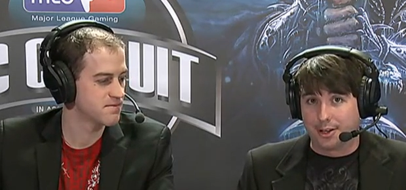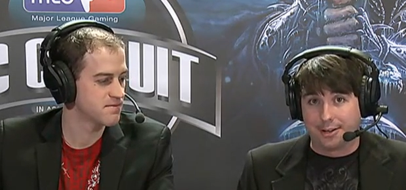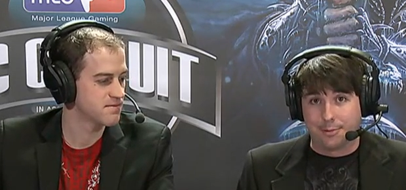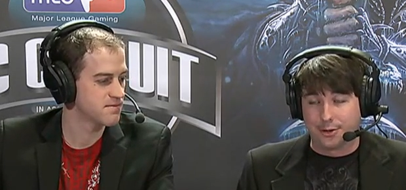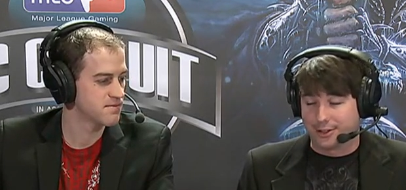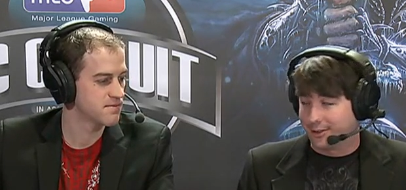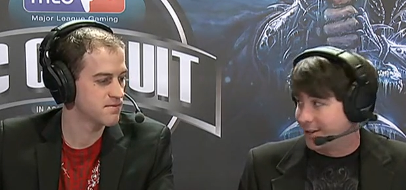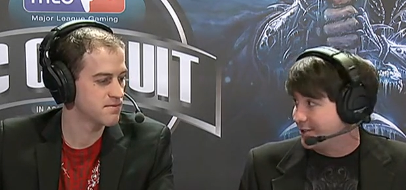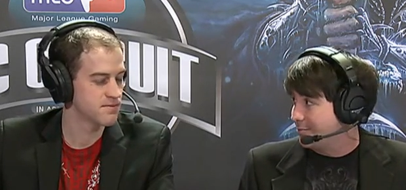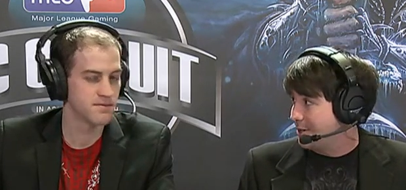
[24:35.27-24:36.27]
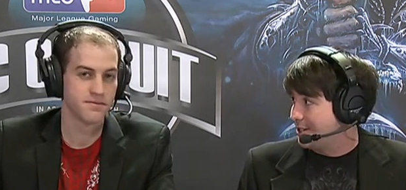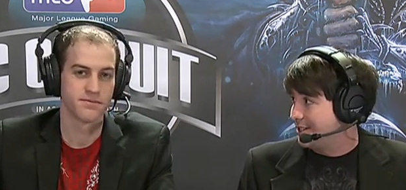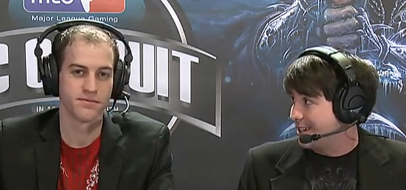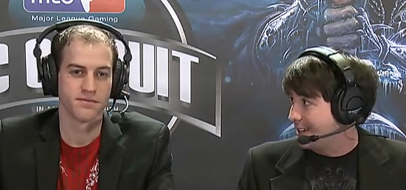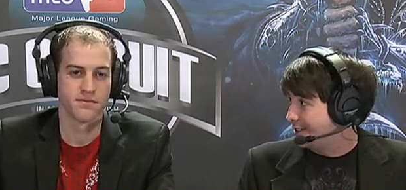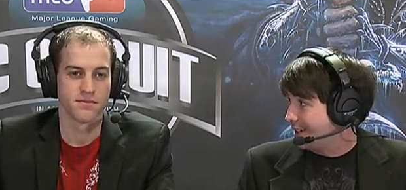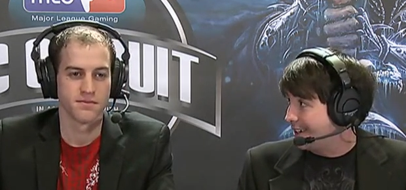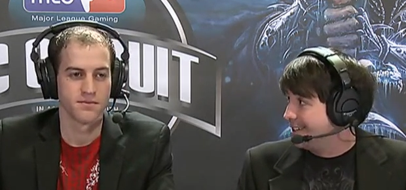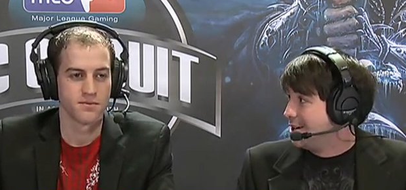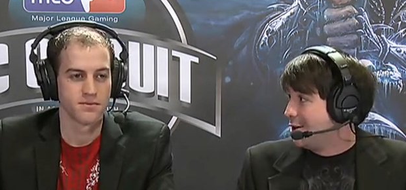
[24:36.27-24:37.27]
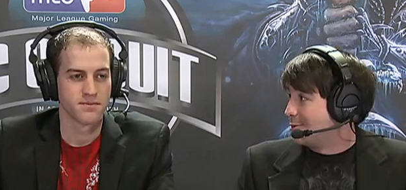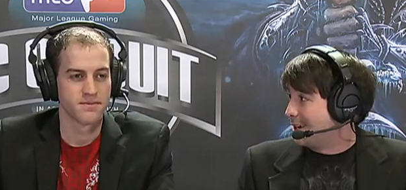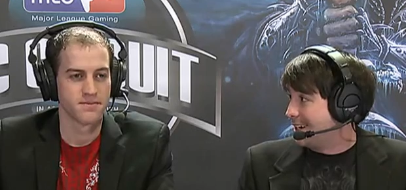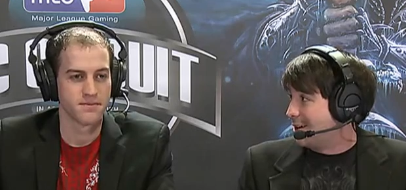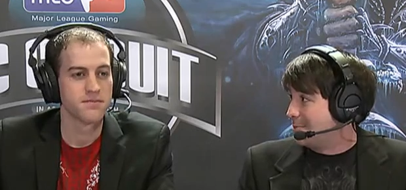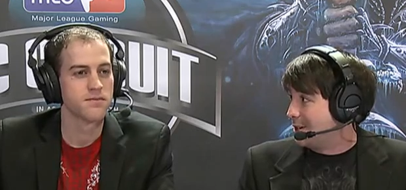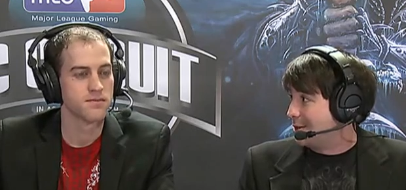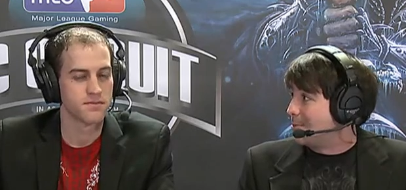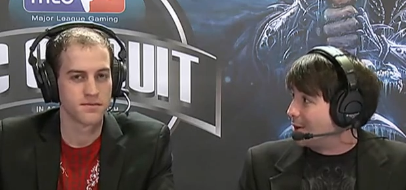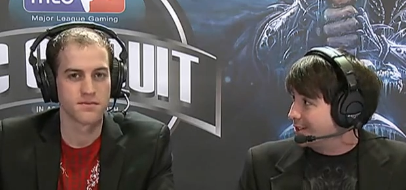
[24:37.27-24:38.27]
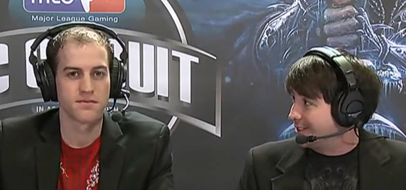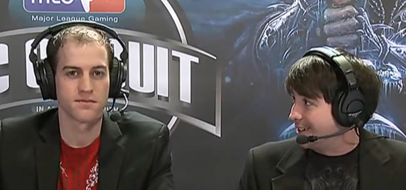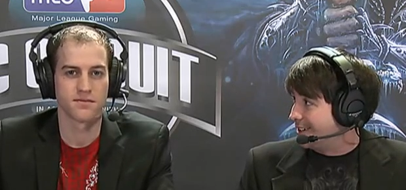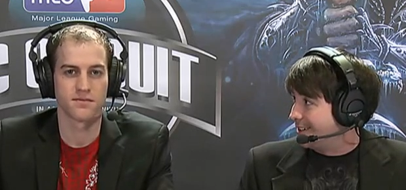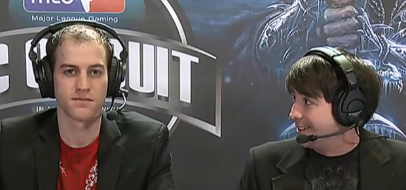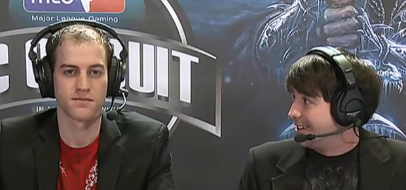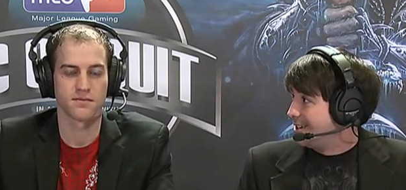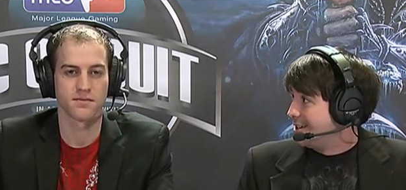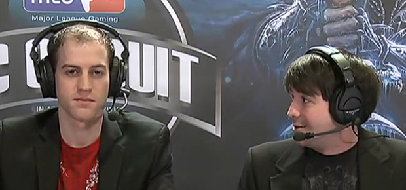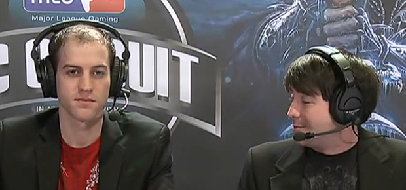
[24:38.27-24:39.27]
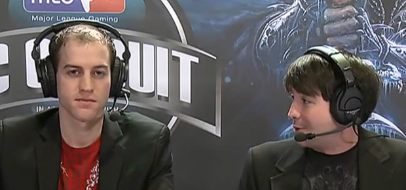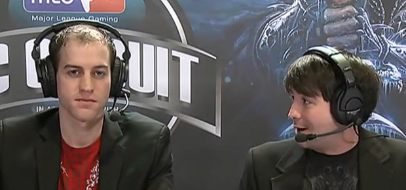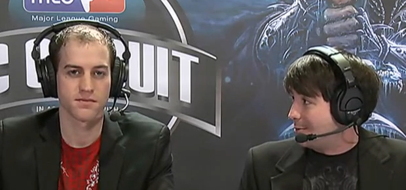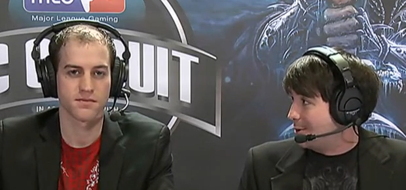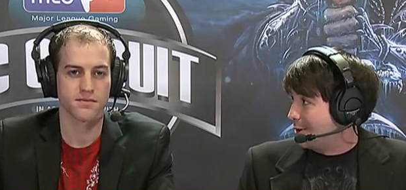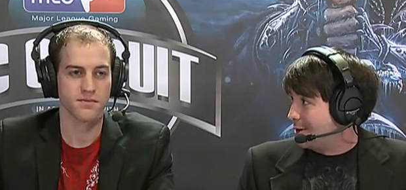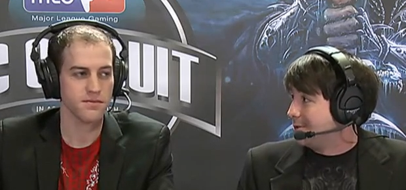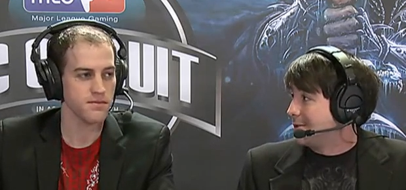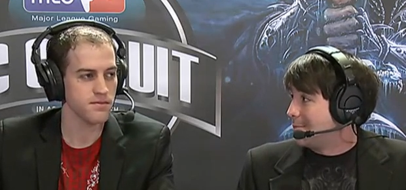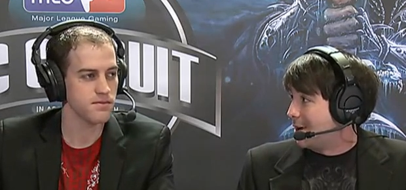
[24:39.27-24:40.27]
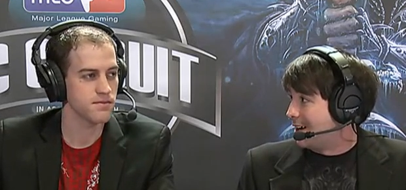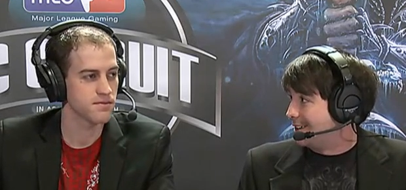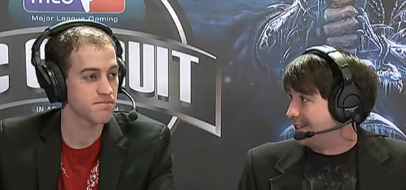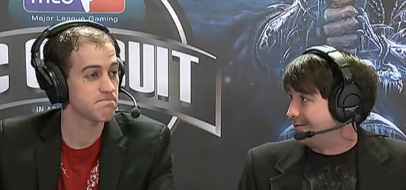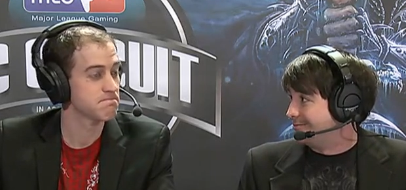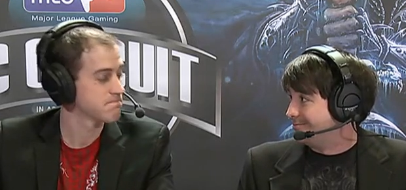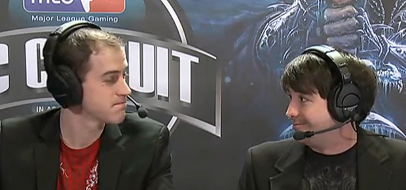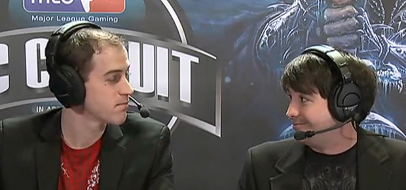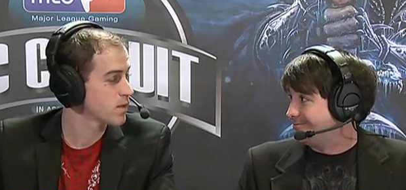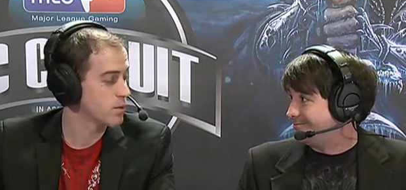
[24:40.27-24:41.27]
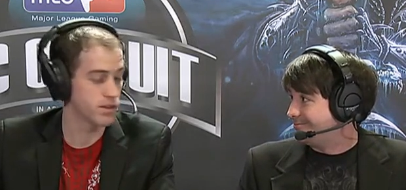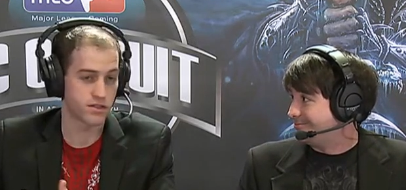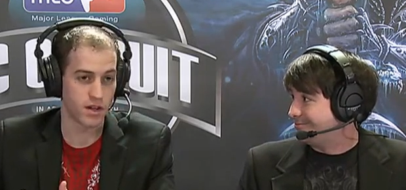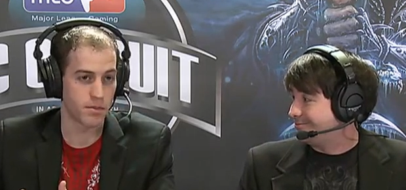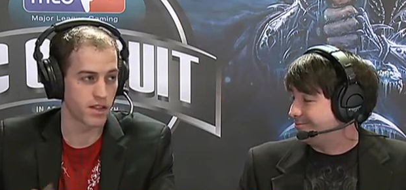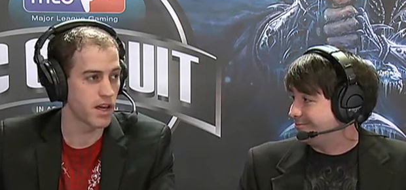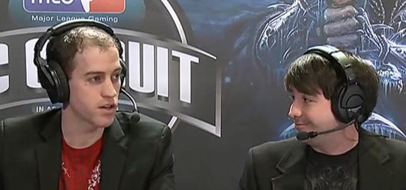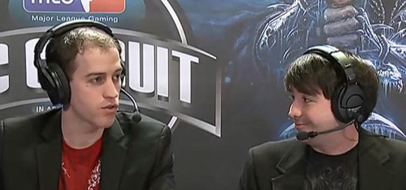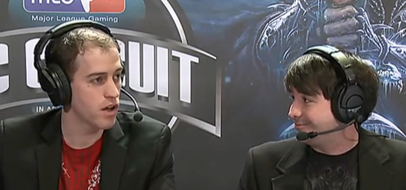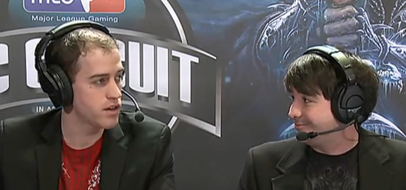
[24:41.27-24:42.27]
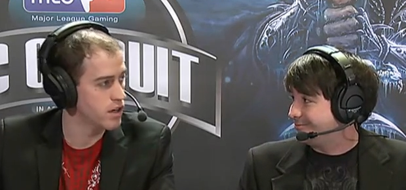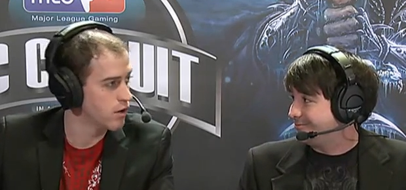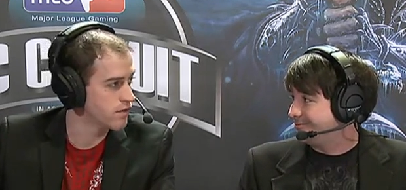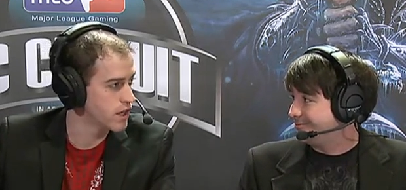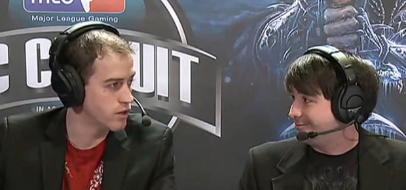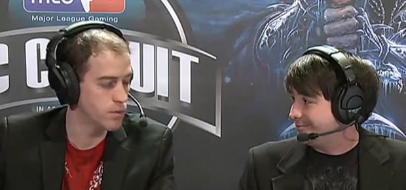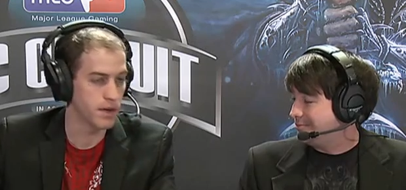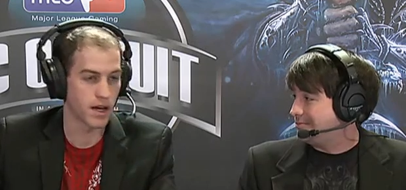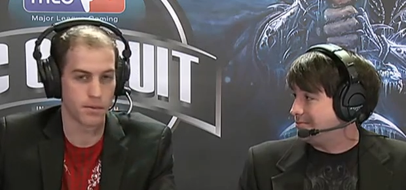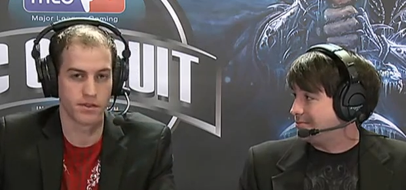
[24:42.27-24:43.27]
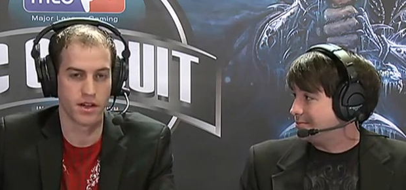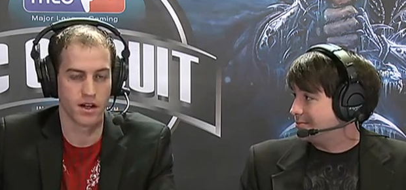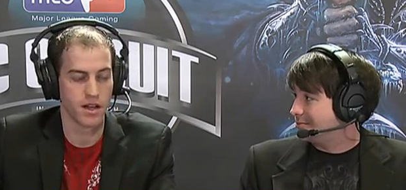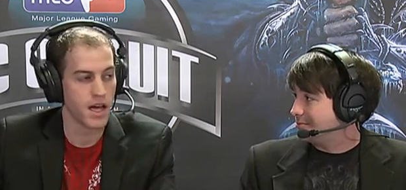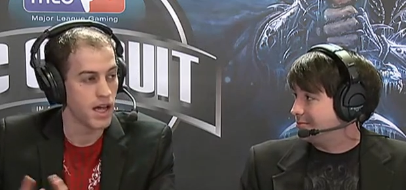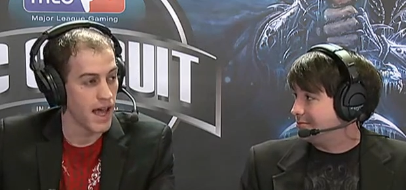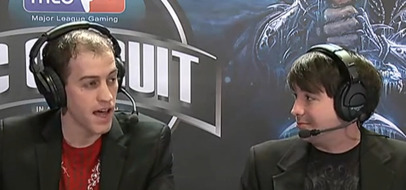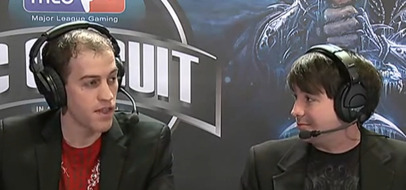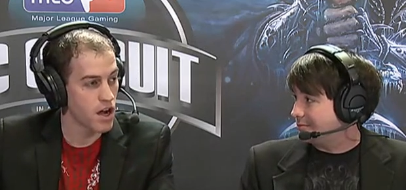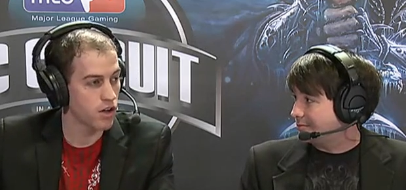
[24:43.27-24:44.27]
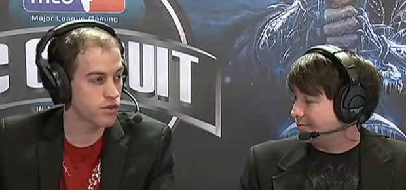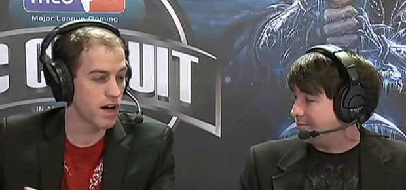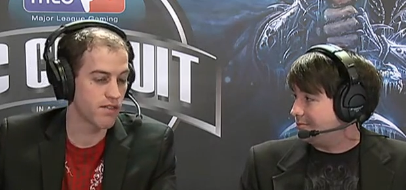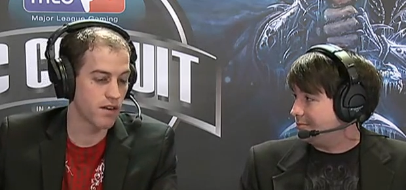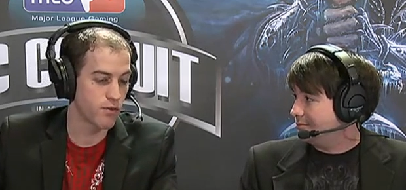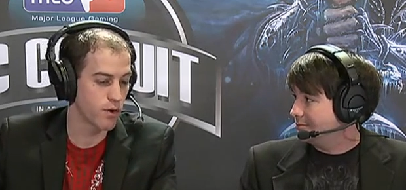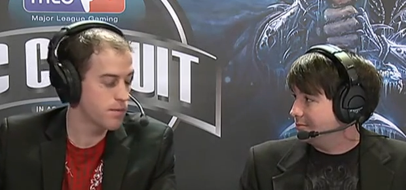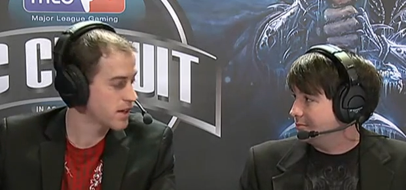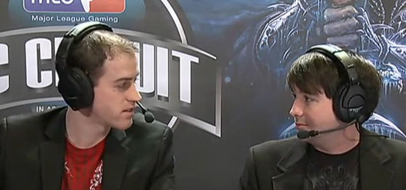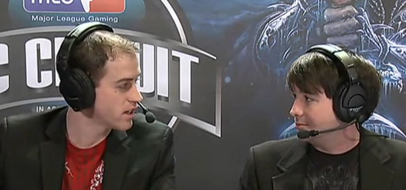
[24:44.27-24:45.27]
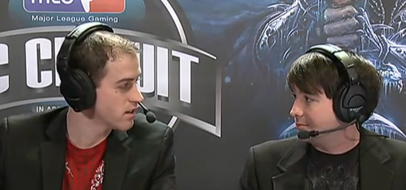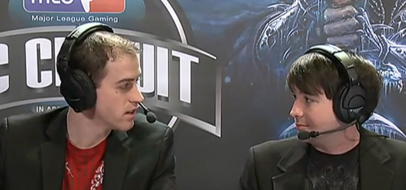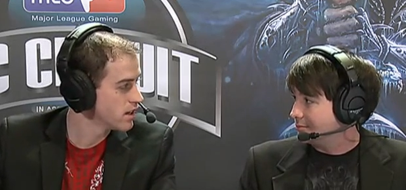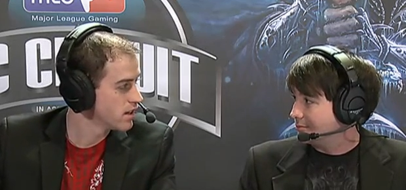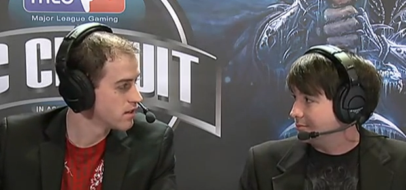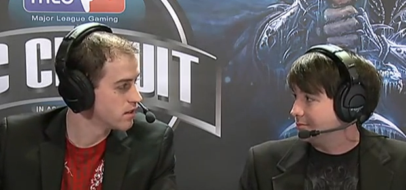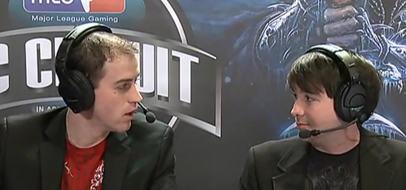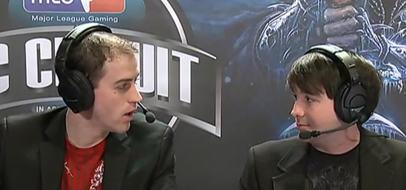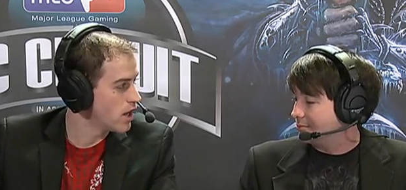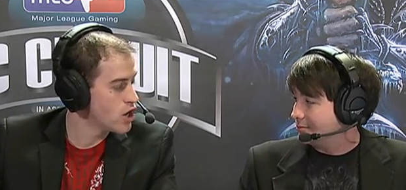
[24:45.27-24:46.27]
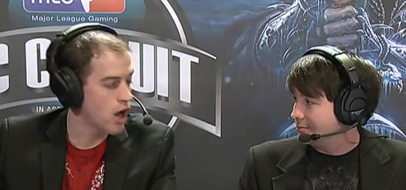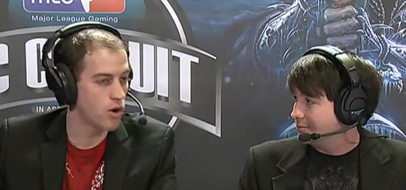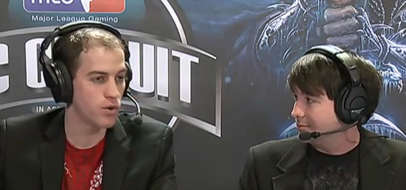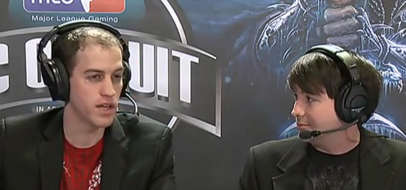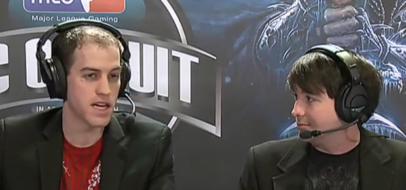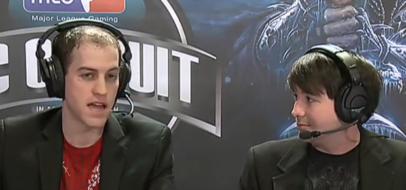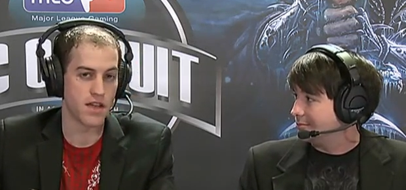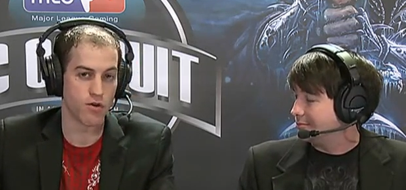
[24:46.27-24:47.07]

Speaker 1: the most aggressive BGs out there, right now being Marks Hunter, Prot Warrior, Paladin.
Speaker 2: Which is something they could run, you know, if they do pick up Azale. And they also have that fourth pick still. So uh, not only can they